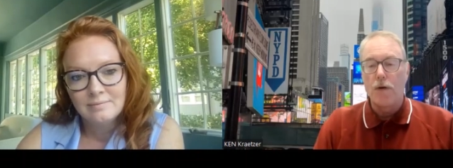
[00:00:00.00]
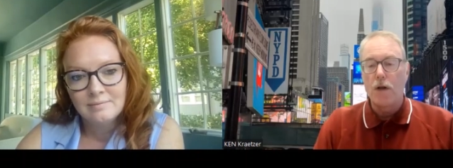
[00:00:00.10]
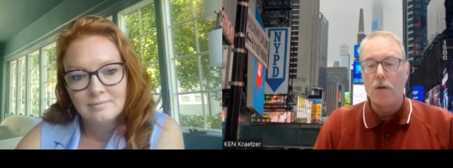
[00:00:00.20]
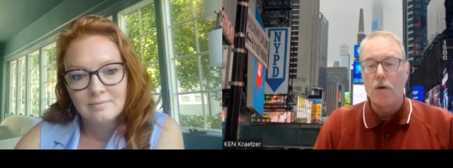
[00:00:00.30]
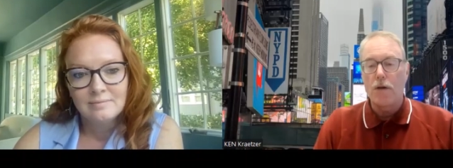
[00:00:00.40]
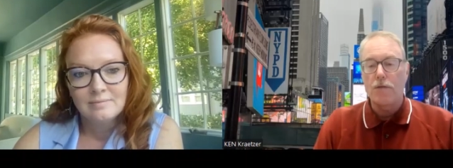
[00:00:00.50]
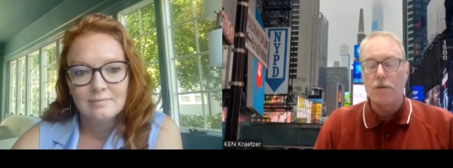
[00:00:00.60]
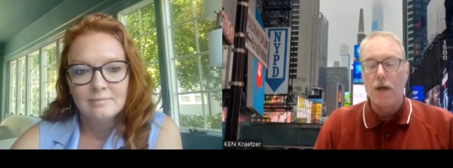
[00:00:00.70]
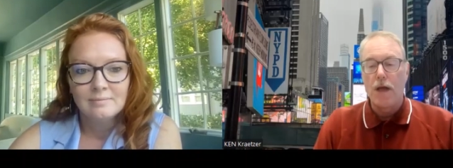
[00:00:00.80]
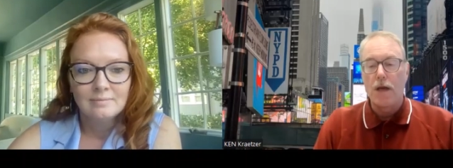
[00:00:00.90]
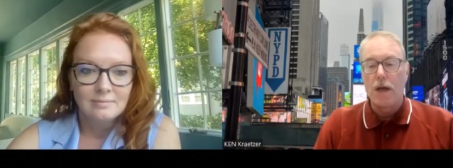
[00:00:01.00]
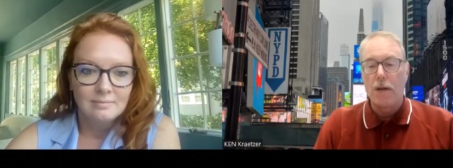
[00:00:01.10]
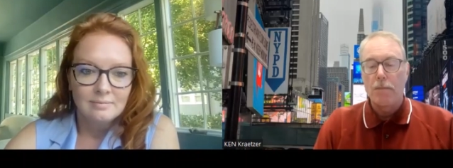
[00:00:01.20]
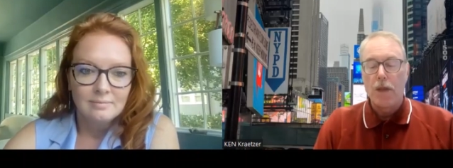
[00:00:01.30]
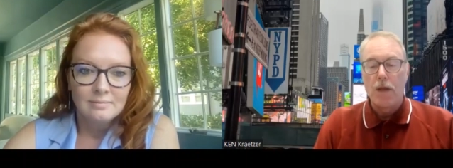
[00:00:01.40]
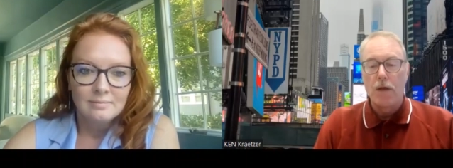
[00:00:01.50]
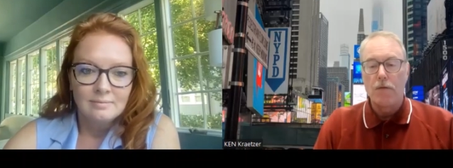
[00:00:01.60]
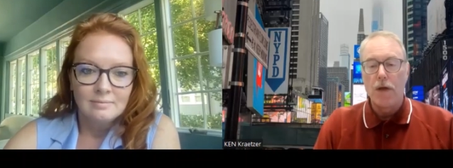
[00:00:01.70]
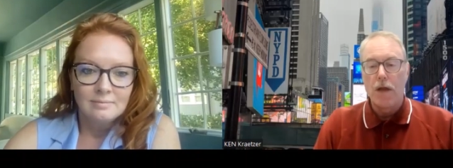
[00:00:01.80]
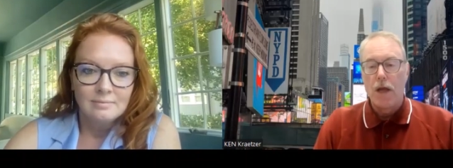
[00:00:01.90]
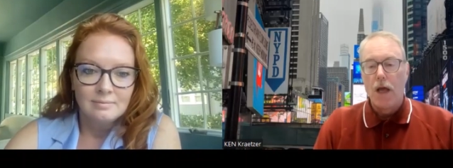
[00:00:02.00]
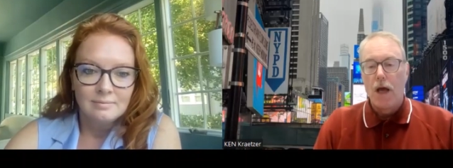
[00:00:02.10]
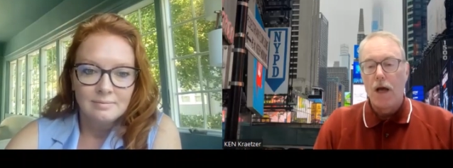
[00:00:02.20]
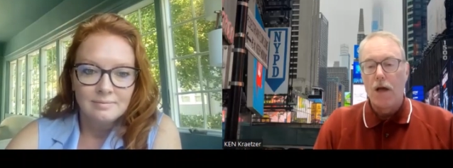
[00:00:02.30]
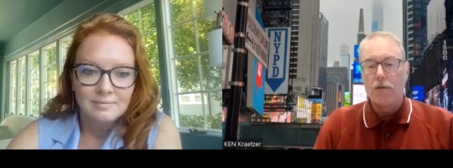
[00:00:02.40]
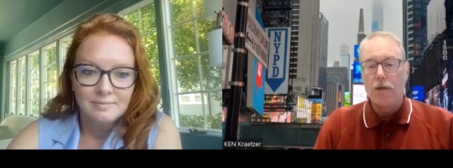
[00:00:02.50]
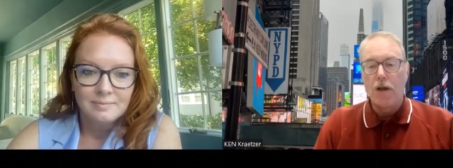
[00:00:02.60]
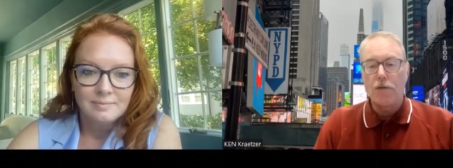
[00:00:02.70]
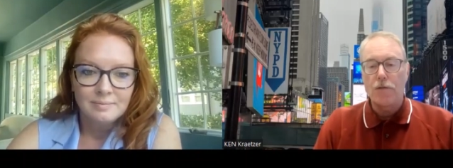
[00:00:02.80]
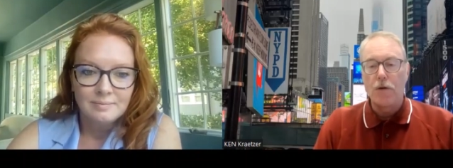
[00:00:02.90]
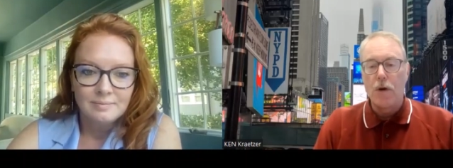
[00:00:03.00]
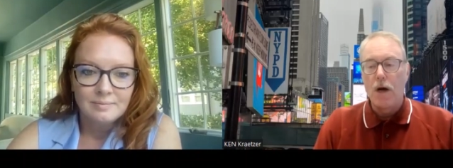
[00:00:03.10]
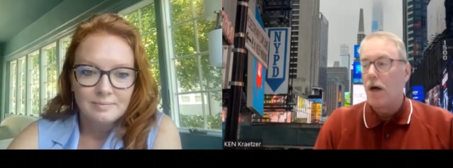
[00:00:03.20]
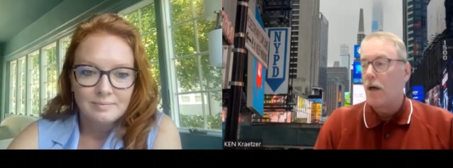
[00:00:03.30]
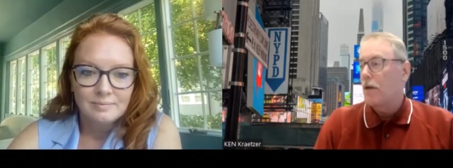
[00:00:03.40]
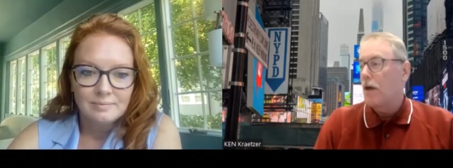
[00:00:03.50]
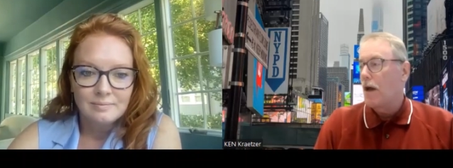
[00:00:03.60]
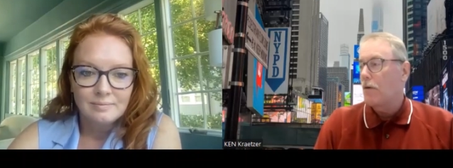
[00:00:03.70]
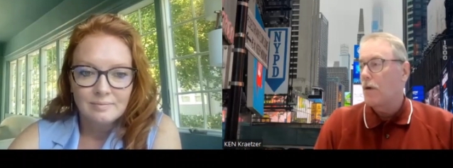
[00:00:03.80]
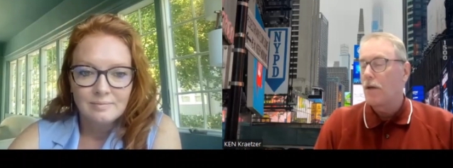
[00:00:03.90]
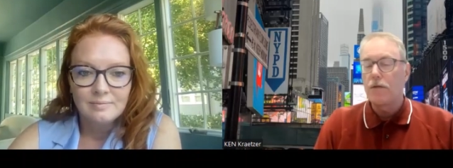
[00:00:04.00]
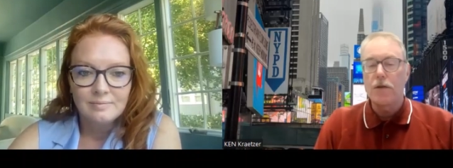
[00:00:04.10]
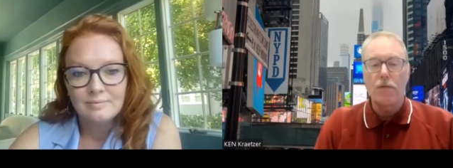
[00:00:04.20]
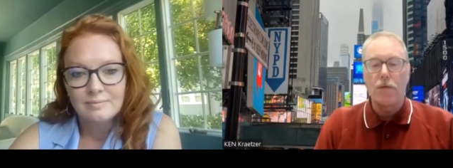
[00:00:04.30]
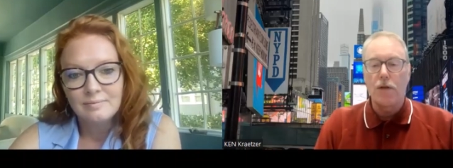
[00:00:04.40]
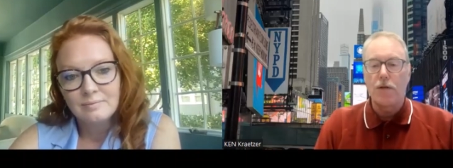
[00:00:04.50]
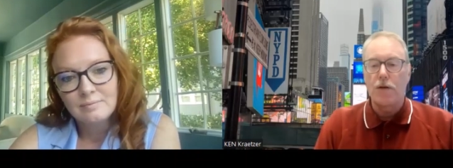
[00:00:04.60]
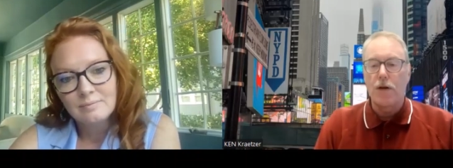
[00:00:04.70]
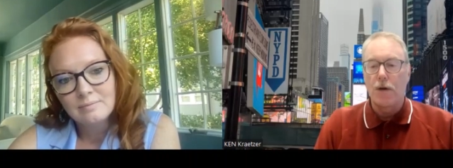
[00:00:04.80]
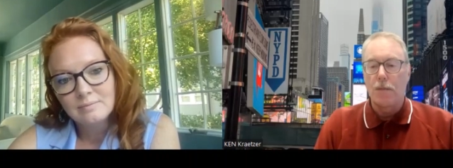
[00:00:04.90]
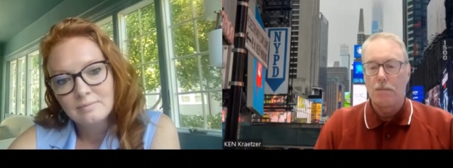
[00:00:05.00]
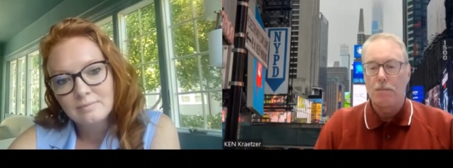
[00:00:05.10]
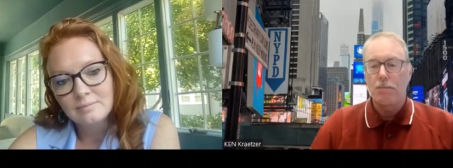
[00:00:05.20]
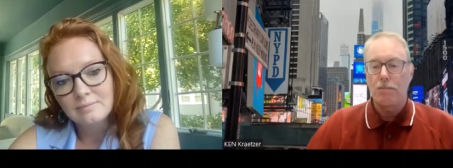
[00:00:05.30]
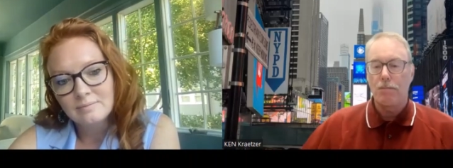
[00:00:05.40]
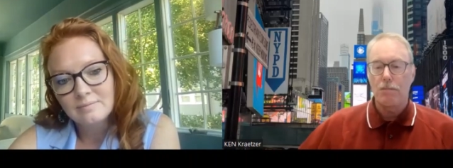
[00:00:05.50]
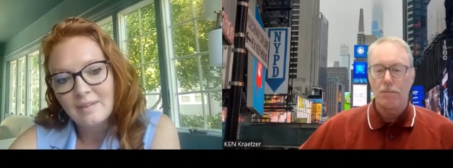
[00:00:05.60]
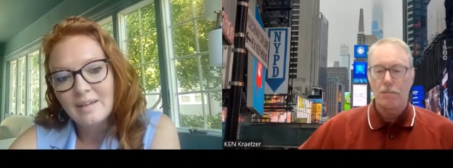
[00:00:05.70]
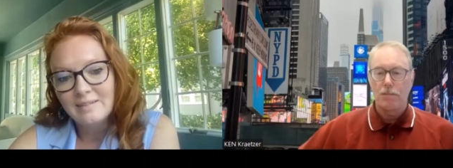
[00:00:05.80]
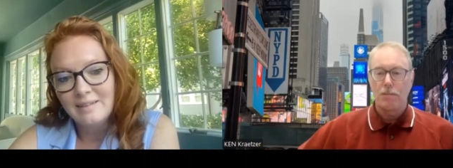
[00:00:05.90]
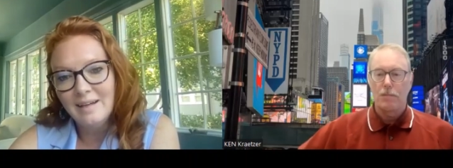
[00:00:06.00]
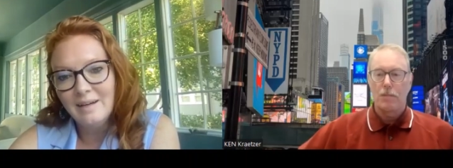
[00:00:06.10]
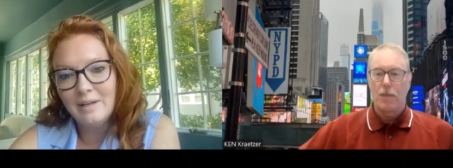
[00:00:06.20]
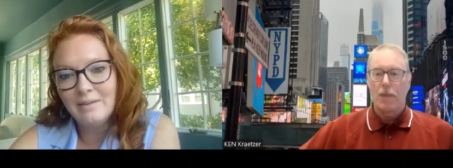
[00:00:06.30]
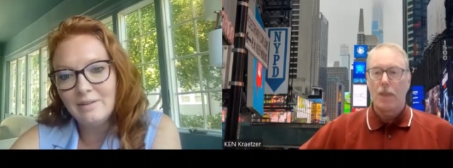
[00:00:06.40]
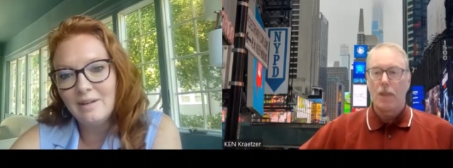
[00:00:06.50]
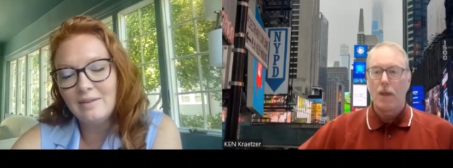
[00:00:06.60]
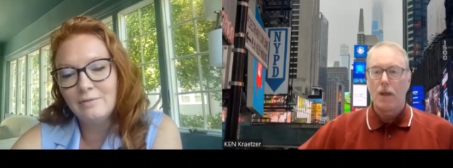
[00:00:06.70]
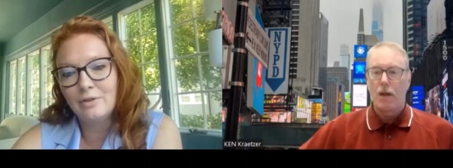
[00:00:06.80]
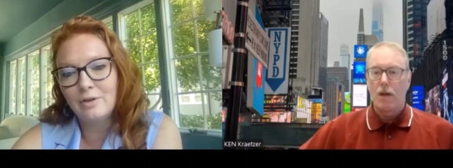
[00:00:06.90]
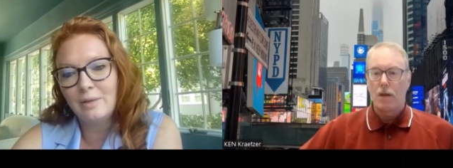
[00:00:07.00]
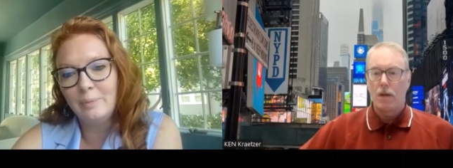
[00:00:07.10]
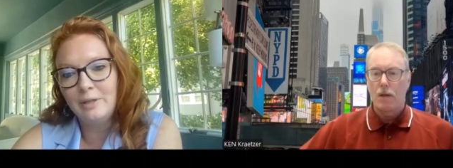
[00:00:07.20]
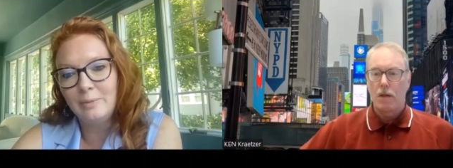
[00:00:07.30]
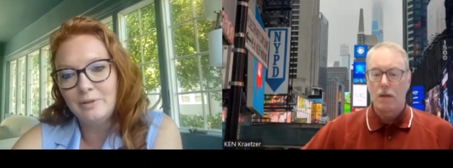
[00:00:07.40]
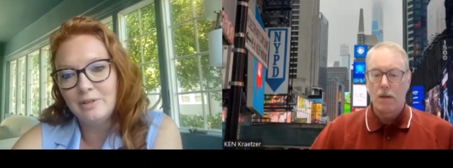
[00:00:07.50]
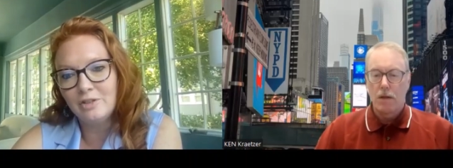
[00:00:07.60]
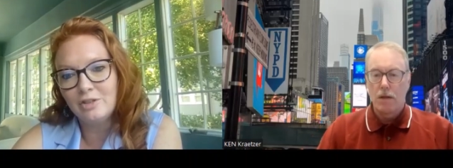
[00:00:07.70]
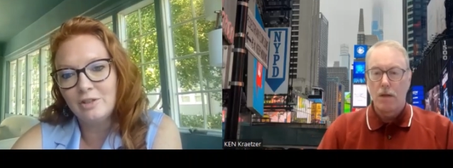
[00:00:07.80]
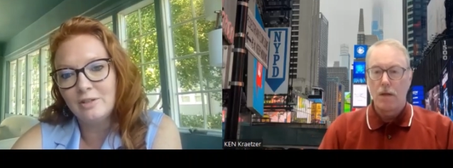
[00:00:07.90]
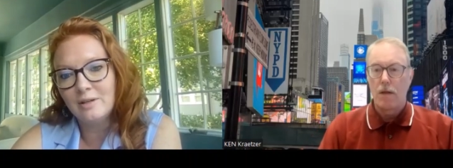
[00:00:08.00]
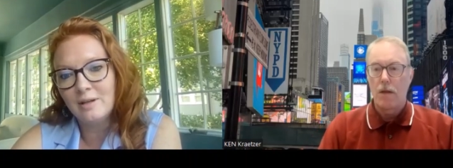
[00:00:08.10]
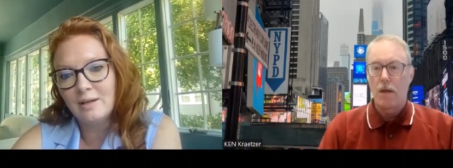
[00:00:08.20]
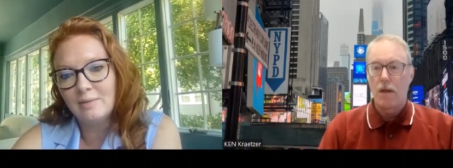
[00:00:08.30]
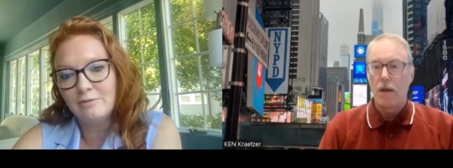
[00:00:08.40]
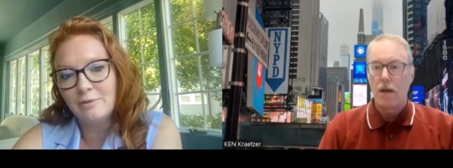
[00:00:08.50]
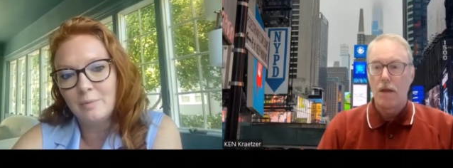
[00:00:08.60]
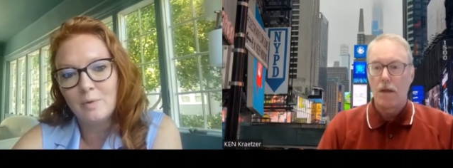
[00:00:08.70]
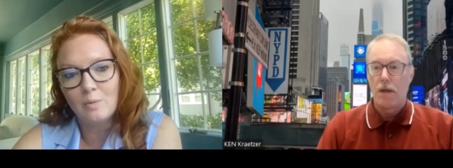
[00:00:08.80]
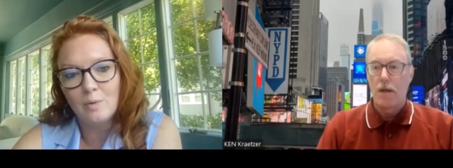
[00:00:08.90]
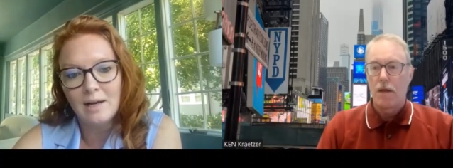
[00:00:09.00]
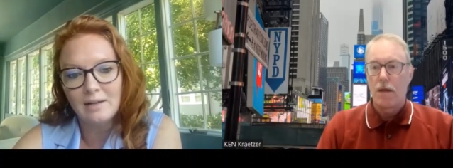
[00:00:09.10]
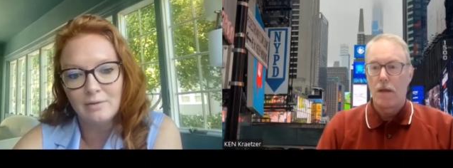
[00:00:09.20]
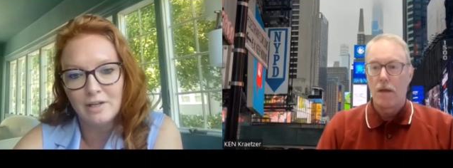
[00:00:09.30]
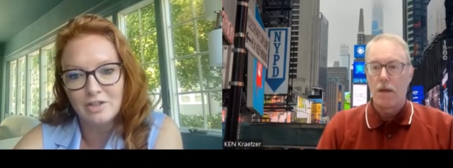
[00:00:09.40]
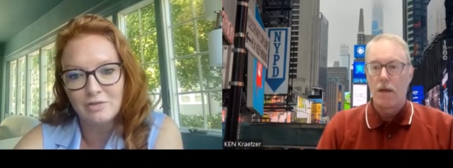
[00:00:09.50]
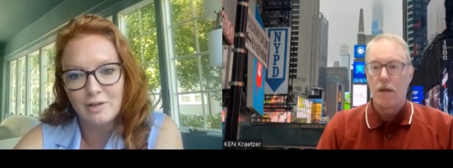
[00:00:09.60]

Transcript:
Speaker 1: very long standing event. Uh, take us through uh, the honorees uh, for this year.
Speaker 2: Yeah, we have a lot of great people this year um, from a wide range of